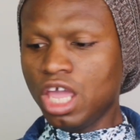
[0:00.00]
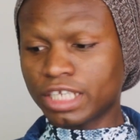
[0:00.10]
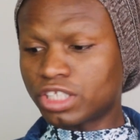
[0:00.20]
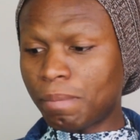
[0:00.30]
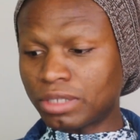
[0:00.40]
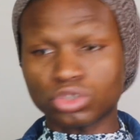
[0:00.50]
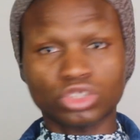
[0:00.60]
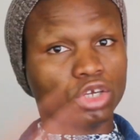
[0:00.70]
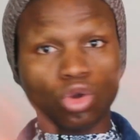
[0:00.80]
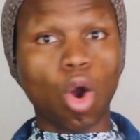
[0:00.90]
It's not meant to
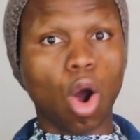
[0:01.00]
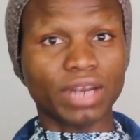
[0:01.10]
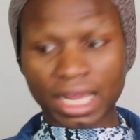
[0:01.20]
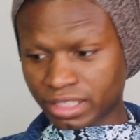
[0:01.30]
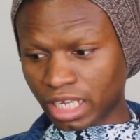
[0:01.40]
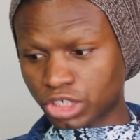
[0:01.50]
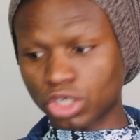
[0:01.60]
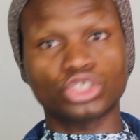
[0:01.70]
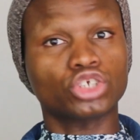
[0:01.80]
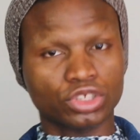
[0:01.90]
take you all that
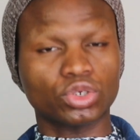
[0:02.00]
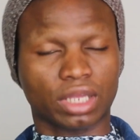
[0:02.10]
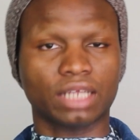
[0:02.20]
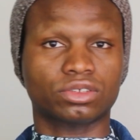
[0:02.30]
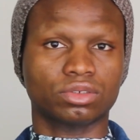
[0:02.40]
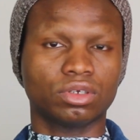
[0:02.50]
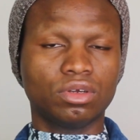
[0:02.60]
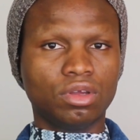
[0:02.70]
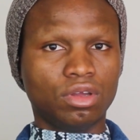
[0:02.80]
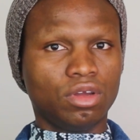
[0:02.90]
session just to get
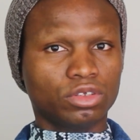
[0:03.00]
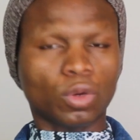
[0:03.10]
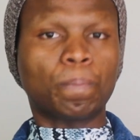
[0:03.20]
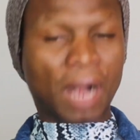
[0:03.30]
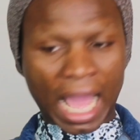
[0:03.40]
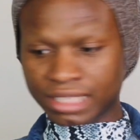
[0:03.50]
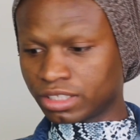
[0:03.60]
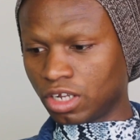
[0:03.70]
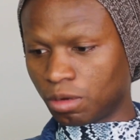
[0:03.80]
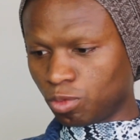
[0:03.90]
to
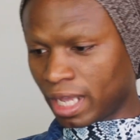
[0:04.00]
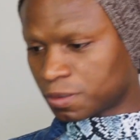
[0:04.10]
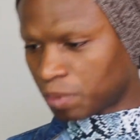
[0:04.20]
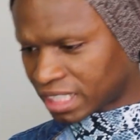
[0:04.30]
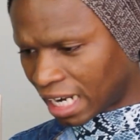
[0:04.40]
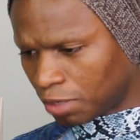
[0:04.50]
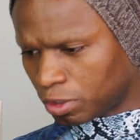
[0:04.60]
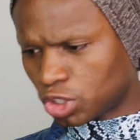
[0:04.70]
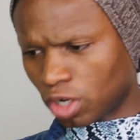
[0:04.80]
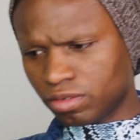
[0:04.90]
platinum, especially
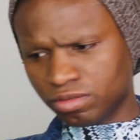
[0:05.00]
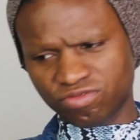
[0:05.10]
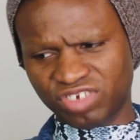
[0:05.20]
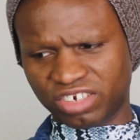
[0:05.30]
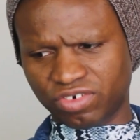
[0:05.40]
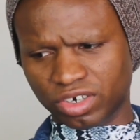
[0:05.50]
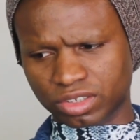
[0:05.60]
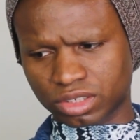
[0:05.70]
with your